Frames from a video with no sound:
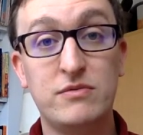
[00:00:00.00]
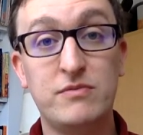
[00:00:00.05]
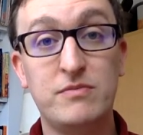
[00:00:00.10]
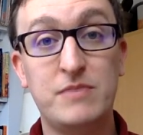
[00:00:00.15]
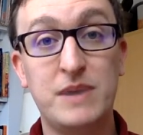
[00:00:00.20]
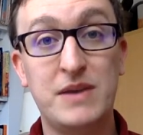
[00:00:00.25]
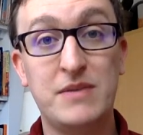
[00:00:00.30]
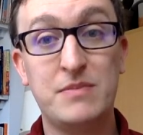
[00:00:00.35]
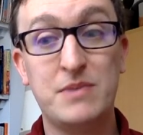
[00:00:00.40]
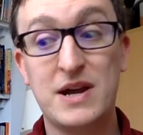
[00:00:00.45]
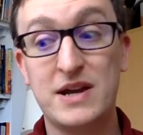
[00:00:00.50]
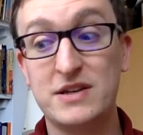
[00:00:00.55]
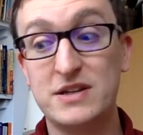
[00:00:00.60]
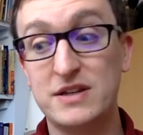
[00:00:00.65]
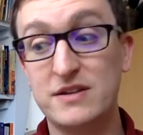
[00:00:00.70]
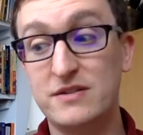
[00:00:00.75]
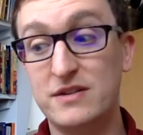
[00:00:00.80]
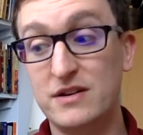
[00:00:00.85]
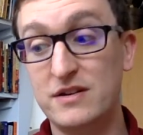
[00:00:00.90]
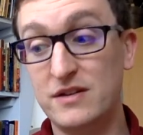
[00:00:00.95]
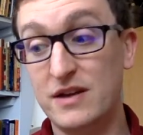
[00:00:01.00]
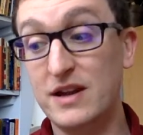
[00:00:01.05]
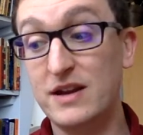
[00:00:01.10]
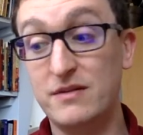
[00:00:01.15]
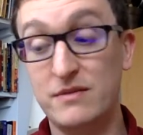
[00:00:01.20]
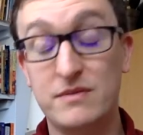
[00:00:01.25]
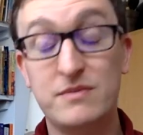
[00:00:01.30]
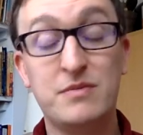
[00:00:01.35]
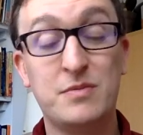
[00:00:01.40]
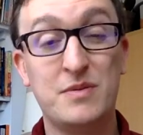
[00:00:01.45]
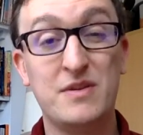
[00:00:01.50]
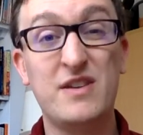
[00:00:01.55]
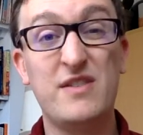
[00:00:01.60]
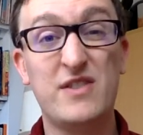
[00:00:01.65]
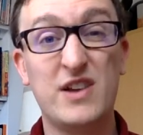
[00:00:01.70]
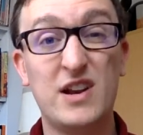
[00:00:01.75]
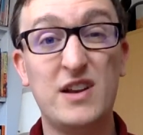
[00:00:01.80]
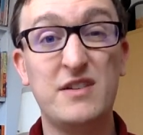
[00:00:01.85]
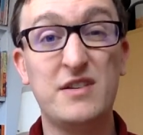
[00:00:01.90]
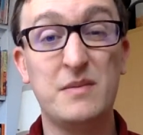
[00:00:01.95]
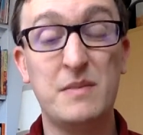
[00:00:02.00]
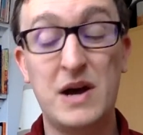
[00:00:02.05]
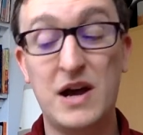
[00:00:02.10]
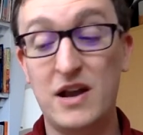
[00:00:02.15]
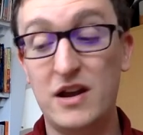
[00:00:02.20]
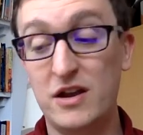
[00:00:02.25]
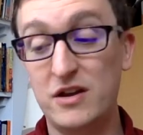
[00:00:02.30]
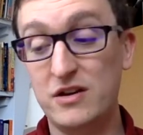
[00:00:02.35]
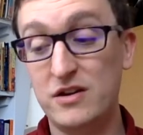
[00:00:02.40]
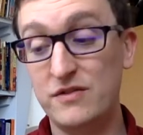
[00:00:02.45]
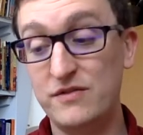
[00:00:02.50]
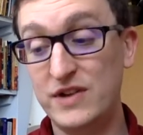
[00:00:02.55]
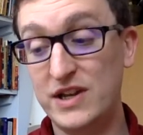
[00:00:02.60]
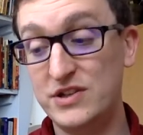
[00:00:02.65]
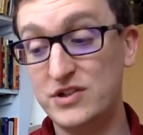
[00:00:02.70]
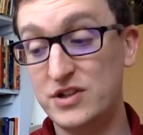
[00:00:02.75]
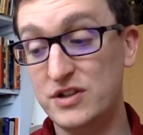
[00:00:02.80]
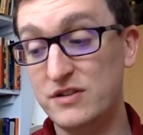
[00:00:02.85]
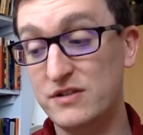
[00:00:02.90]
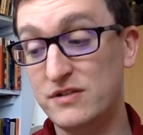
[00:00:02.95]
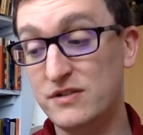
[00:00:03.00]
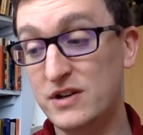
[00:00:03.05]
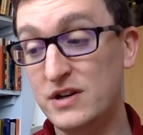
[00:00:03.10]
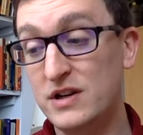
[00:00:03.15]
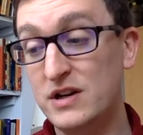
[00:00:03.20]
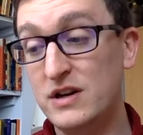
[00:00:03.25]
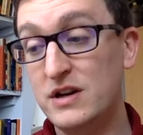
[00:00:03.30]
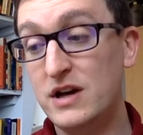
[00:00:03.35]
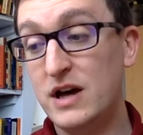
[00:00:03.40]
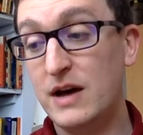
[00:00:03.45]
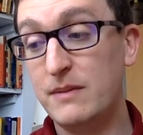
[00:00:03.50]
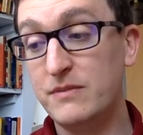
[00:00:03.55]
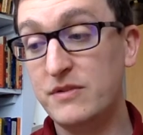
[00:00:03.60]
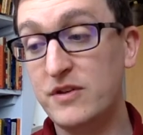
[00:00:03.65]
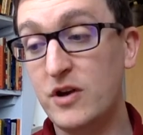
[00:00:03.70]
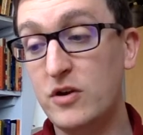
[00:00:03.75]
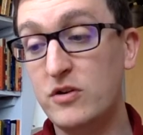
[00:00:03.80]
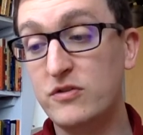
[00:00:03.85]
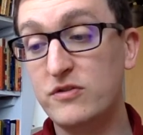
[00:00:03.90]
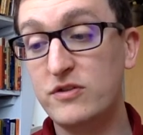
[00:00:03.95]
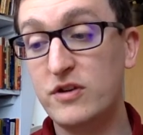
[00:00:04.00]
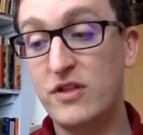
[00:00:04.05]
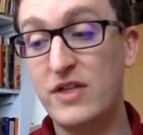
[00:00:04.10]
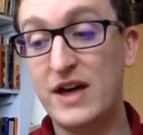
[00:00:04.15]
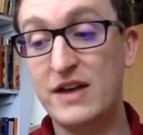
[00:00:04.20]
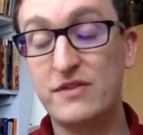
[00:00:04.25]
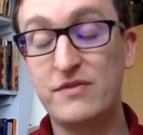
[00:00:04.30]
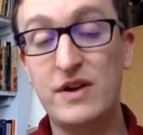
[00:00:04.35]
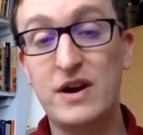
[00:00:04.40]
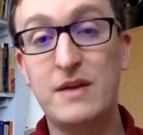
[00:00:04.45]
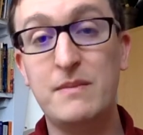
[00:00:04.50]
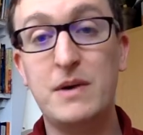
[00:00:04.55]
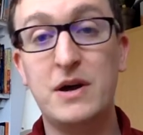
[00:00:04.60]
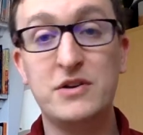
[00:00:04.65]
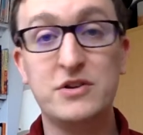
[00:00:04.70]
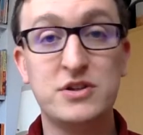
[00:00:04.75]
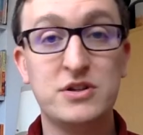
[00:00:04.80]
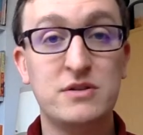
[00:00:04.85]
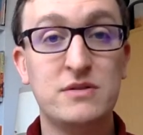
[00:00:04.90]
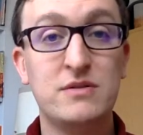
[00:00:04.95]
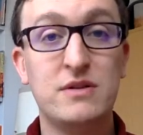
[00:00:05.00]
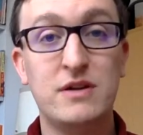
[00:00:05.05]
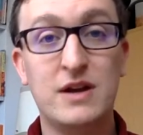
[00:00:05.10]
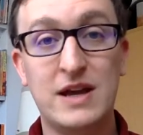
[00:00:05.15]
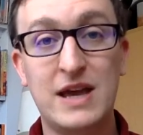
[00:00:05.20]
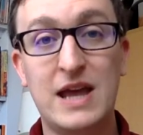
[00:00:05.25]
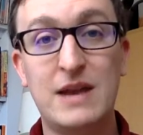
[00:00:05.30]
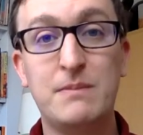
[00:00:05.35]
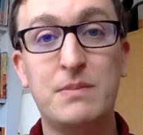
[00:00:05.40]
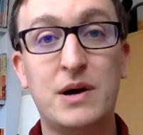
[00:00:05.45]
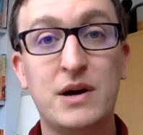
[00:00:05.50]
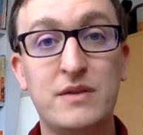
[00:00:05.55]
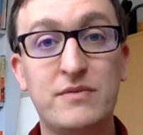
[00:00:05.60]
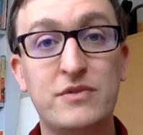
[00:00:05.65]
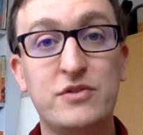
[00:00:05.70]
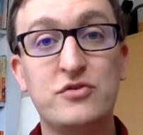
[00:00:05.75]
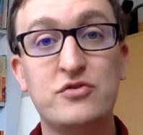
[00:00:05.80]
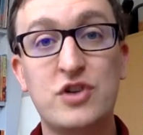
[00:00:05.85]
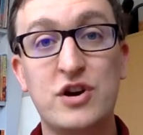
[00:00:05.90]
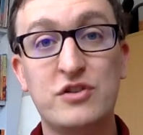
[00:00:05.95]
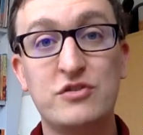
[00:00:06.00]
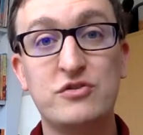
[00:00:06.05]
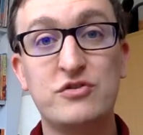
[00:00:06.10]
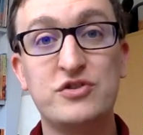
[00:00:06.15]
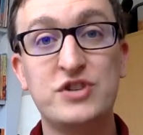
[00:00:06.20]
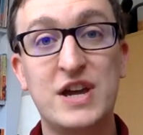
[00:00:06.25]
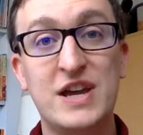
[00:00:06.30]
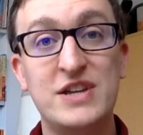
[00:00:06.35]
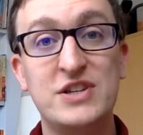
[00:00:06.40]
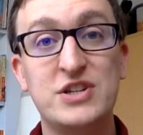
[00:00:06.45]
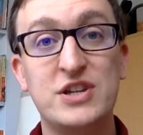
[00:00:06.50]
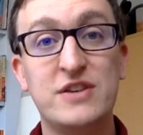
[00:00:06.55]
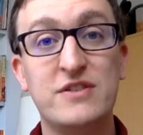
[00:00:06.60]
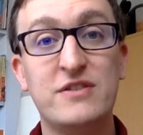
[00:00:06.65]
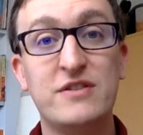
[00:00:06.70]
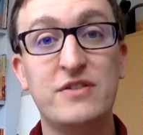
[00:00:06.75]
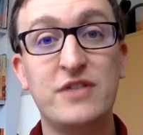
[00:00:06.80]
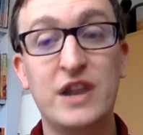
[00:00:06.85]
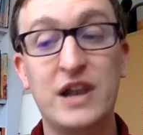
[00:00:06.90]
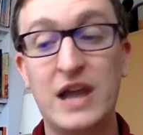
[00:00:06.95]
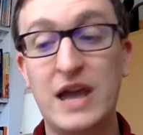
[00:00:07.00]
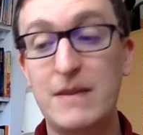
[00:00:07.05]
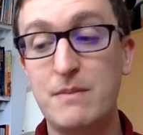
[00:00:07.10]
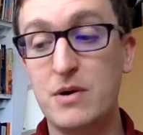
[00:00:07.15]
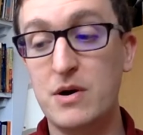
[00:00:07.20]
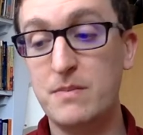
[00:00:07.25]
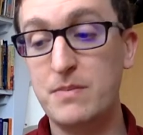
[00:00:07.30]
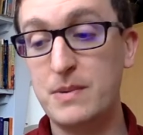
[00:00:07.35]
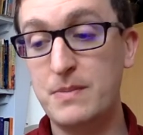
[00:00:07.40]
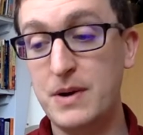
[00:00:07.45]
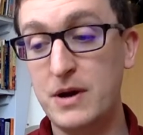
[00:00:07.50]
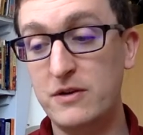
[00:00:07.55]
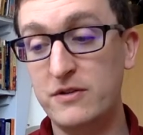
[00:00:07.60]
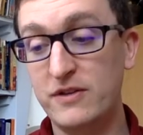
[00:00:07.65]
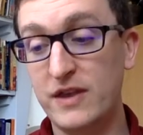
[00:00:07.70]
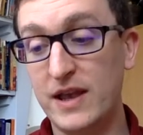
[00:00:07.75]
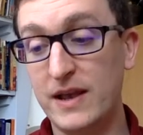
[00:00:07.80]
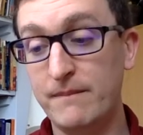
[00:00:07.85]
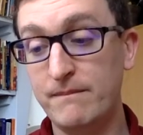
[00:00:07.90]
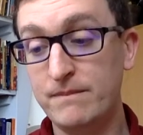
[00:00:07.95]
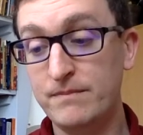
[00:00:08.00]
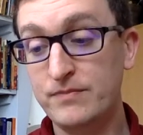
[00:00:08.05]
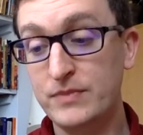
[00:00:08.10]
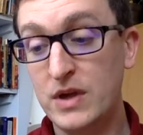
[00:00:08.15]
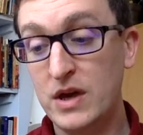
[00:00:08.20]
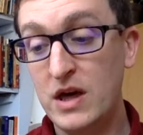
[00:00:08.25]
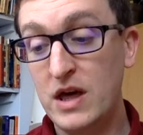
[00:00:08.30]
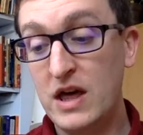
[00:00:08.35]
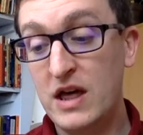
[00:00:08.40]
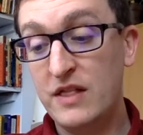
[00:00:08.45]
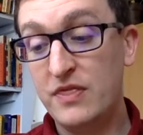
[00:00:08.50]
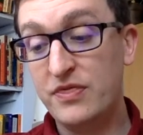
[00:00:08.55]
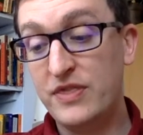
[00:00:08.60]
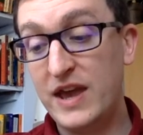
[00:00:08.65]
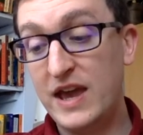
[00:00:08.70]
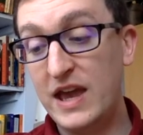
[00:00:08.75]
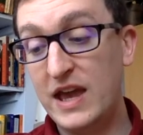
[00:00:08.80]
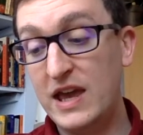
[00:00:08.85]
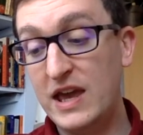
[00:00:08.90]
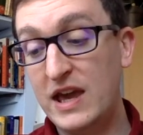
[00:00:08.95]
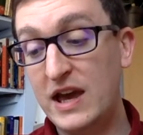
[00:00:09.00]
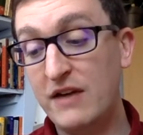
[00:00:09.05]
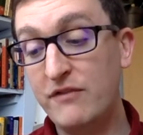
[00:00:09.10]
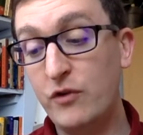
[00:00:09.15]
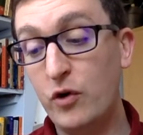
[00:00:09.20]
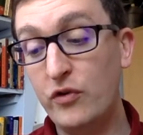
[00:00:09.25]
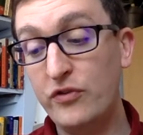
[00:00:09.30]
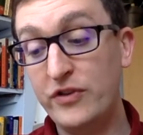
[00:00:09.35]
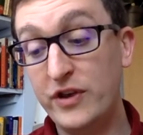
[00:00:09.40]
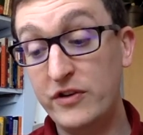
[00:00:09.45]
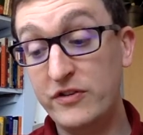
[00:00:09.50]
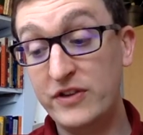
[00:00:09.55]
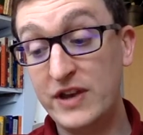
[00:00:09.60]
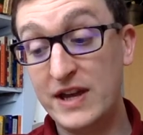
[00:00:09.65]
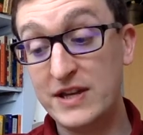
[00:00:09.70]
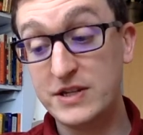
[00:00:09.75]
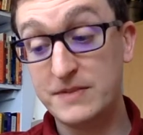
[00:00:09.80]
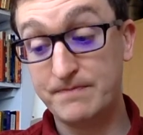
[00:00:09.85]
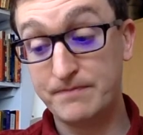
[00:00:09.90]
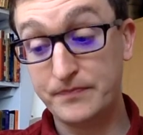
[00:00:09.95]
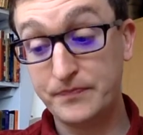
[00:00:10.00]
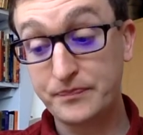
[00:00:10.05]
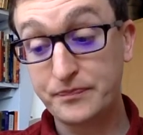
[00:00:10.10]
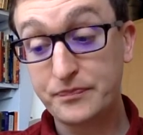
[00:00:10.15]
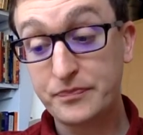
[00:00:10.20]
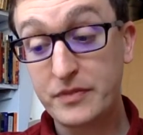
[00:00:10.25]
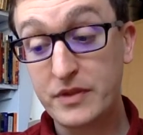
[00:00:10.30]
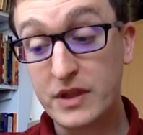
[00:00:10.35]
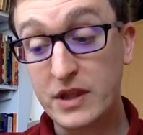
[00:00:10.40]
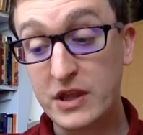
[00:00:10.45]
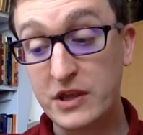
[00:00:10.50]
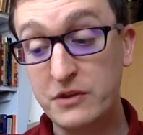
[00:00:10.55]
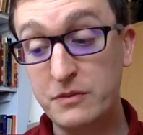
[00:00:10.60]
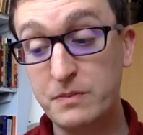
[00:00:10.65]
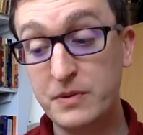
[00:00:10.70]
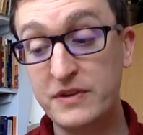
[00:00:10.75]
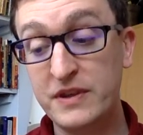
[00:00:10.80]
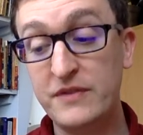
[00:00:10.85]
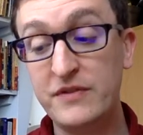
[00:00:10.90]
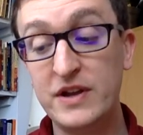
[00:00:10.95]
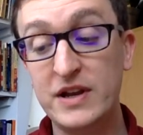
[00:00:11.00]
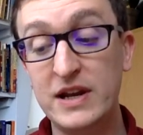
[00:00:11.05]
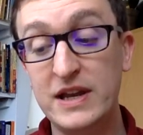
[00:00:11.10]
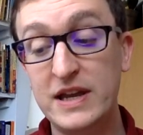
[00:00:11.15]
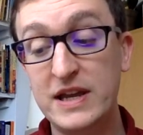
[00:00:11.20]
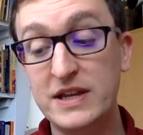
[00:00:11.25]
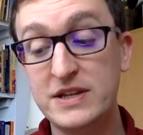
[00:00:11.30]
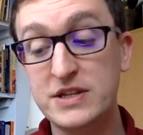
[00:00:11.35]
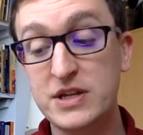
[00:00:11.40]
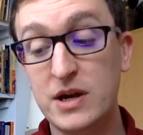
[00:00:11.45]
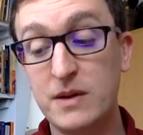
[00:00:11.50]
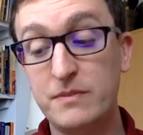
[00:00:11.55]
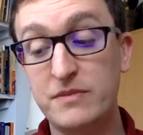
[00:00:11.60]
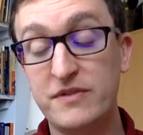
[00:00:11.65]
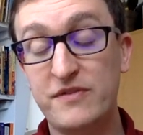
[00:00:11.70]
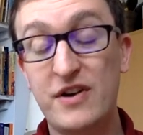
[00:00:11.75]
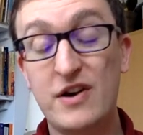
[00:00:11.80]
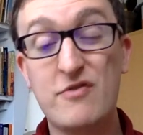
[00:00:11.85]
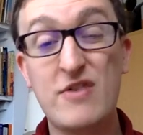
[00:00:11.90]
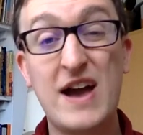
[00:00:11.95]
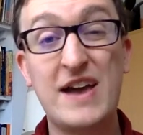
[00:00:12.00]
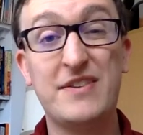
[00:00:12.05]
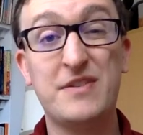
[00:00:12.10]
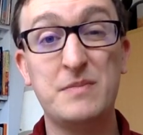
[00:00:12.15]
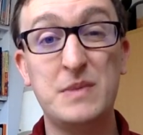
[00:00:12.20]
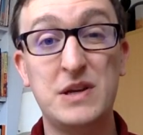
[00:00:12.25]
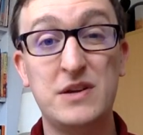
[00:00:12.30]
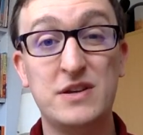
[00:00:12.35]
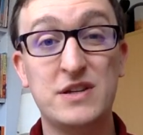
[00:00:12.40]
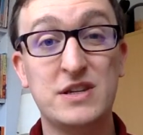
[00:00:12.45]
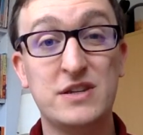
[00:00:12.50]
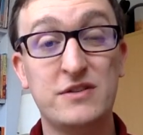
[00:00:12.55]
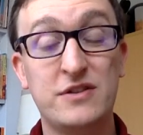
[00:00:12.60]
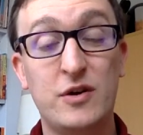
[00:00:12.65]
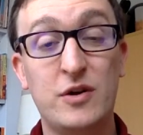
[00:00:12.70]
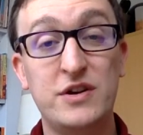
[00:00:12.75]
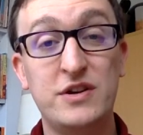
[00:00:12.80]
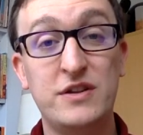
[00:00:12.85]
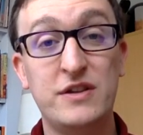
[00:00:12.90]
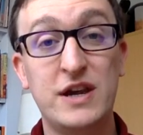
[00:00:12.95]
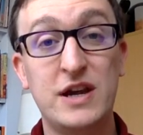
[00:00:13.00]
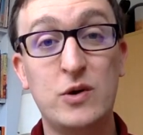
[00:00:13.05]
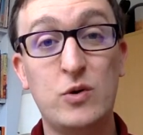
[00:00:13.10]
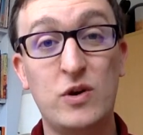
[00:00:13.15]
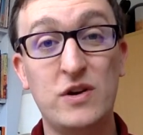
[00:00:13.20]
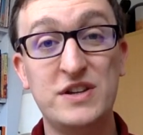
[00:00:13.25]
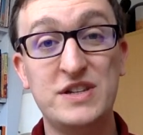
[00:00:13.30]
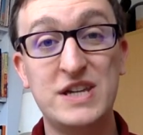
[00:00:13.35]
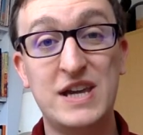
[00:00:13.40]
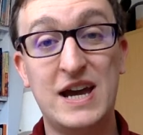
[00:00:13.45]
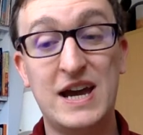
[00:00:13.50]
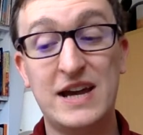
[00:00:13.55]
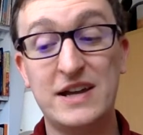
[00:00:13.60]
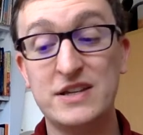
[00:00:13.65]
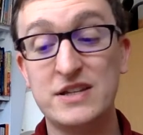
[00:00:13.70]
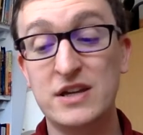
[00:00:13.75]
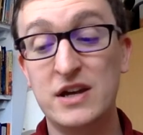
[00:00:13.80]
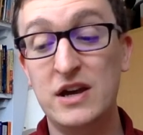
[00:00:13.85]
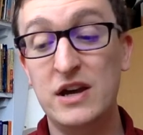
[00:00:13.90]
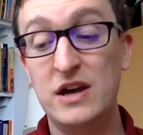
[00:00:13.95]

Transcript: best practice and specifically some ILO conventions. So that's very much, again, part of the structural changes that Labour are proposing. They have also said, specifically in terms of harassment, so under the Equality Act,